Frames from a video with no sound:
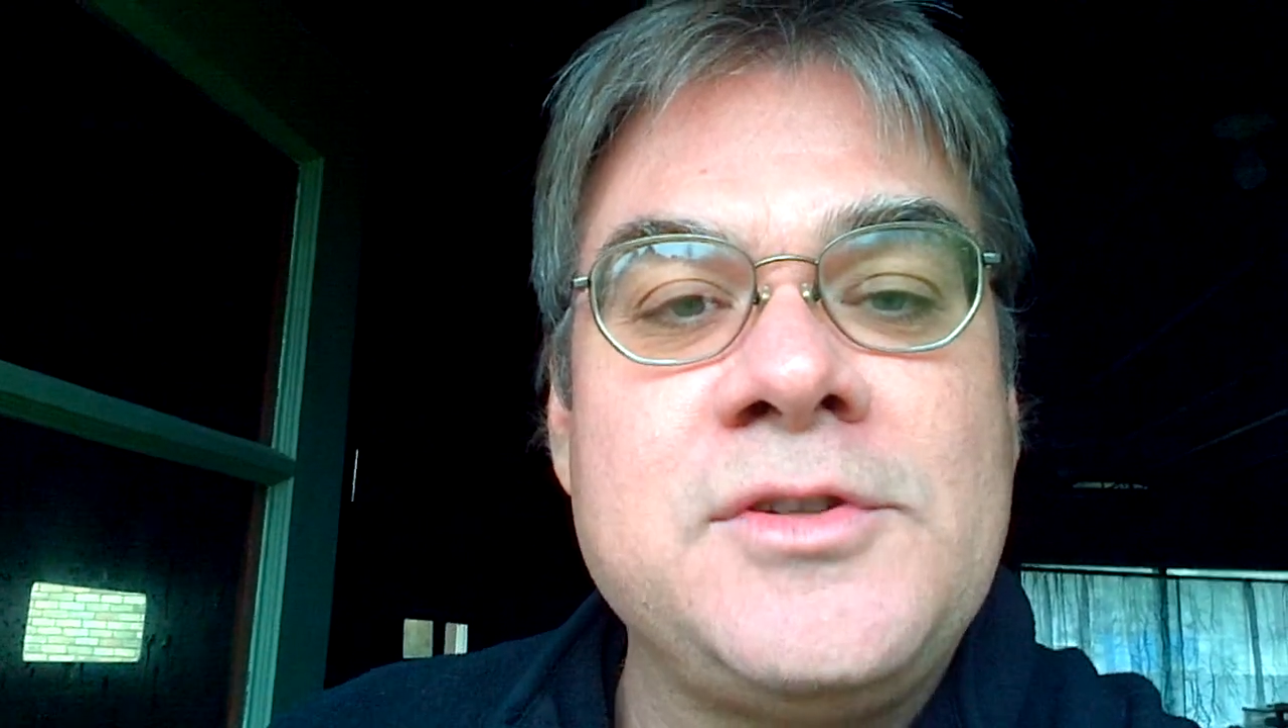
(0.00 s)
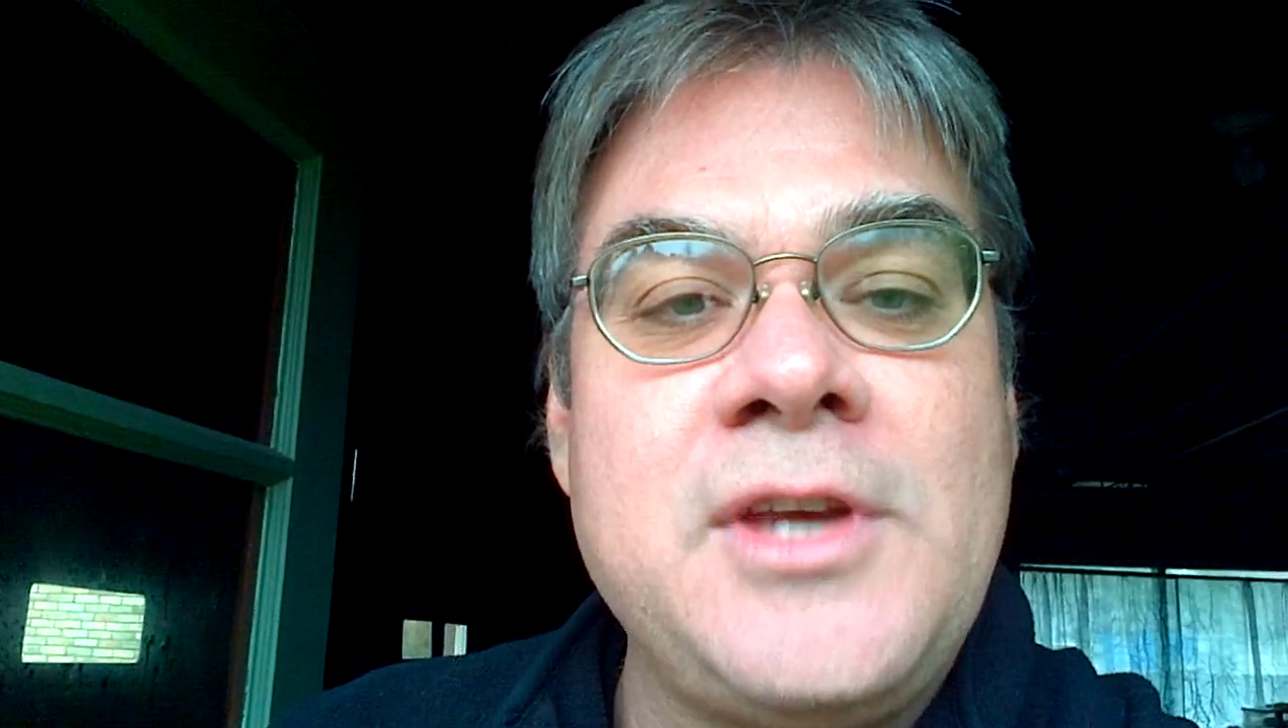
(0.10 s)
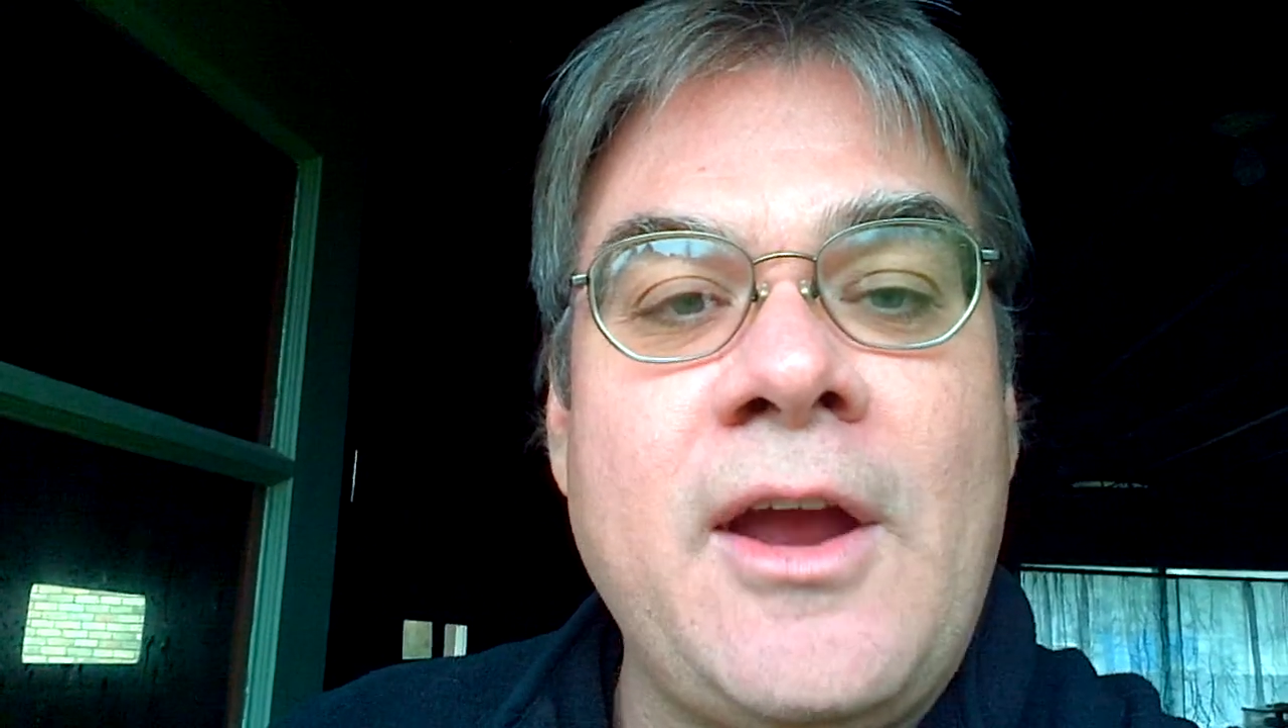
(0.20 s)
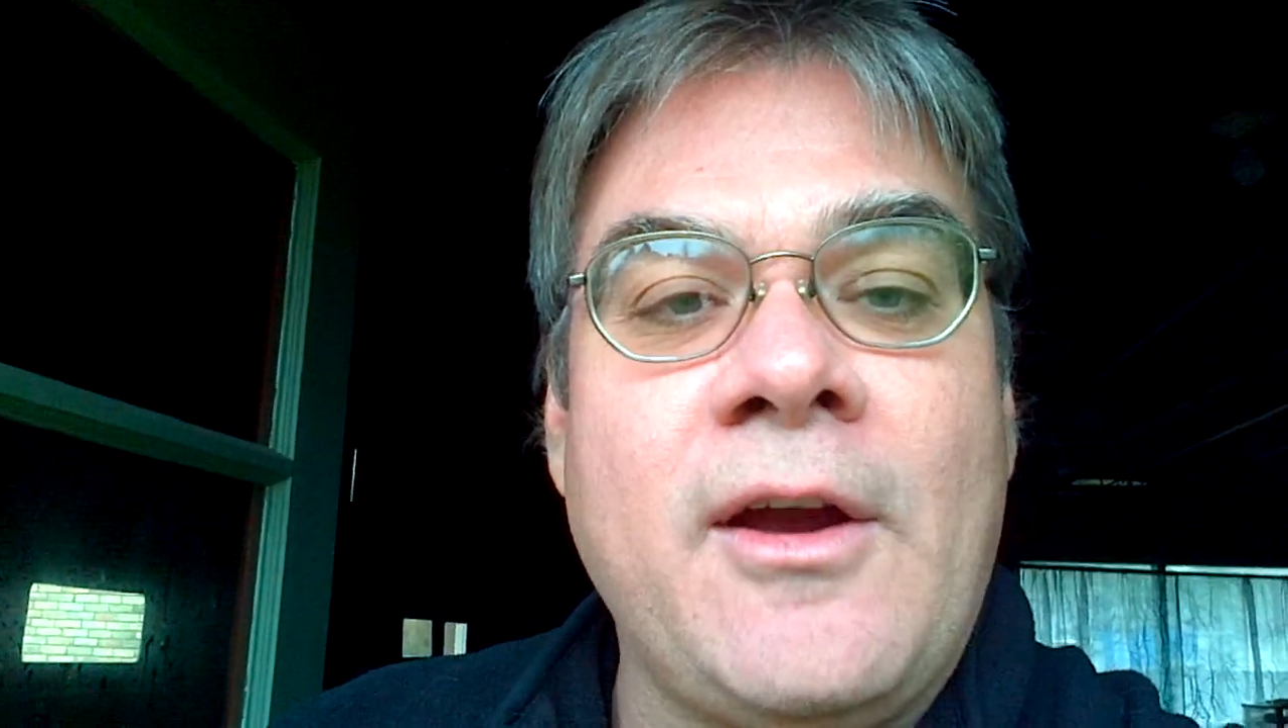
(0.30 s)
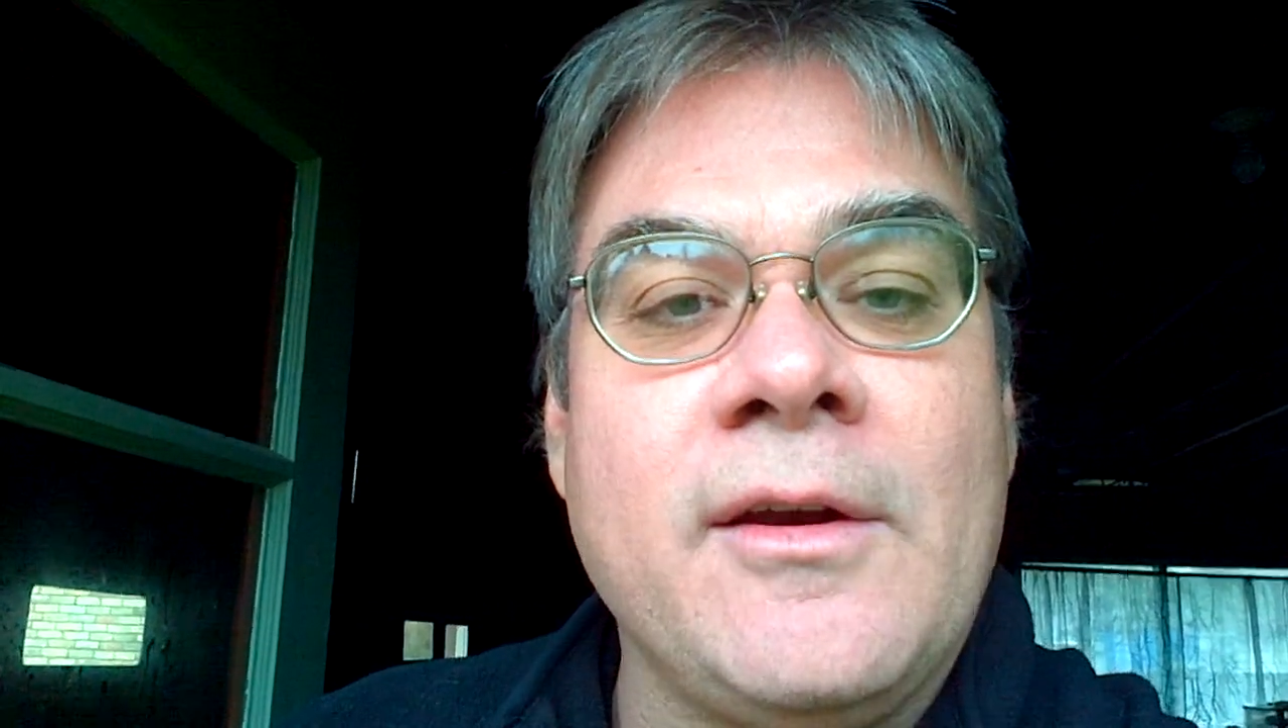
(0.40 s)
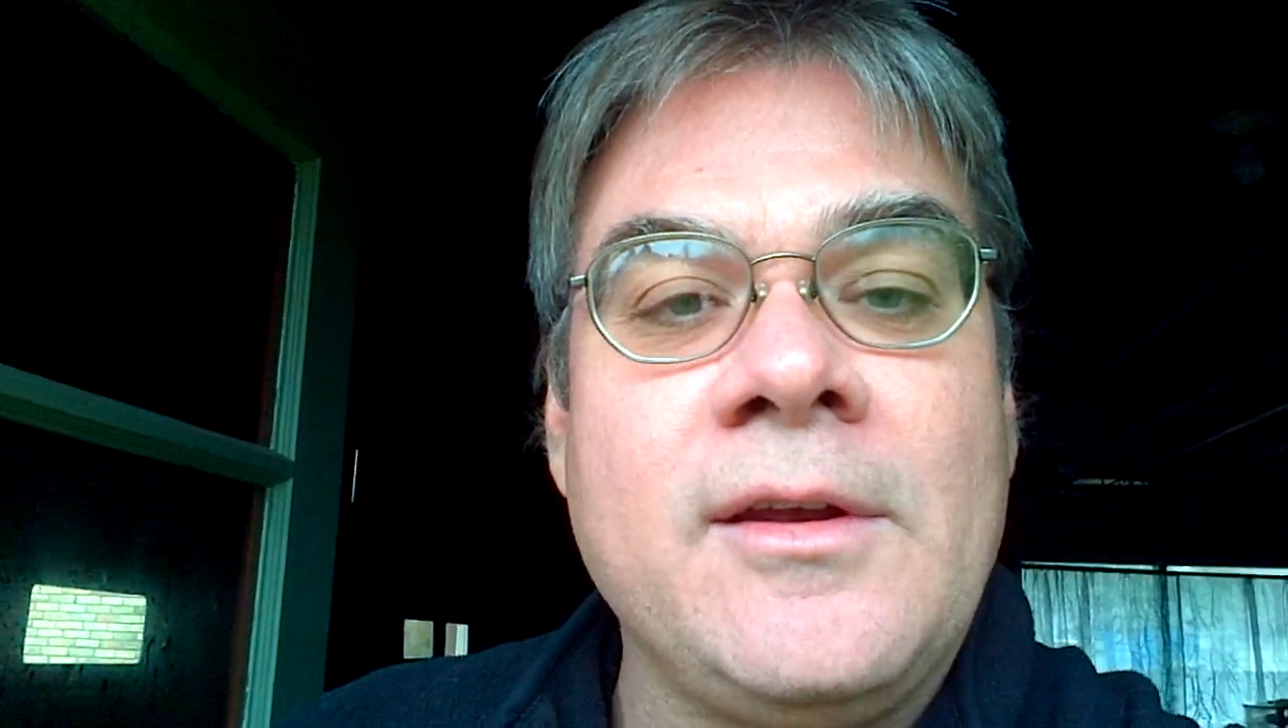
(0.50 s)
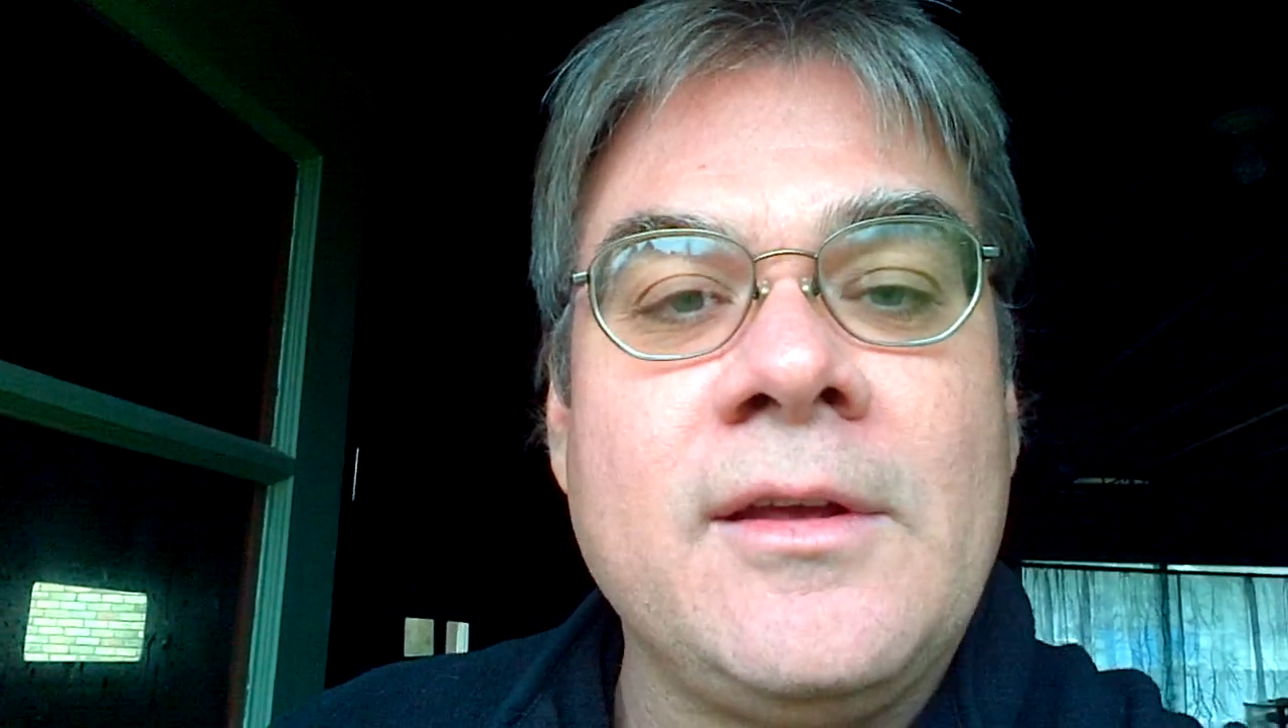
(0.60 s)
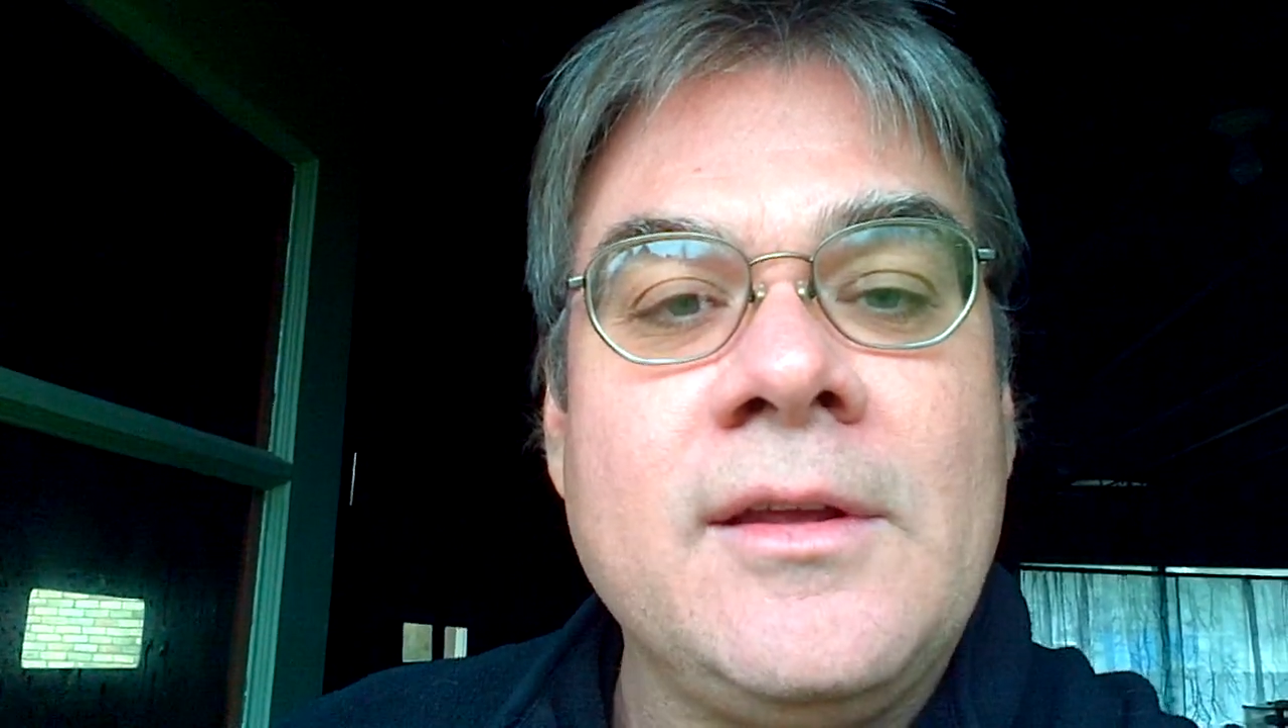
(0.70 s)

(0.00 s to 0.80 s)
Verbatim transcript: shared,